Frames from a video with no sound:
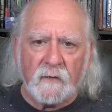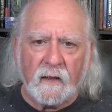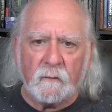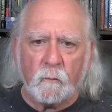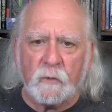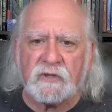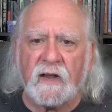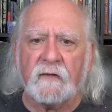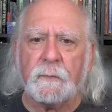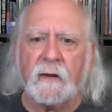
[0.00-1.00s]
And which
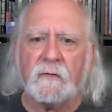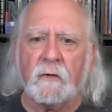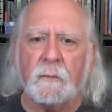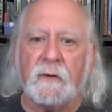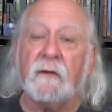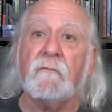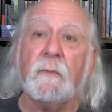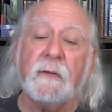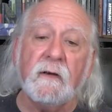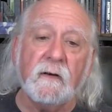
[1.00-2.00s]
aspects are being
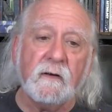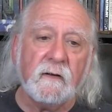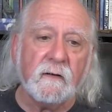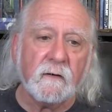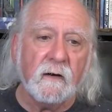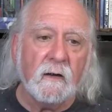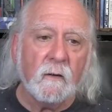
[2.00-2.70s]
repeated here?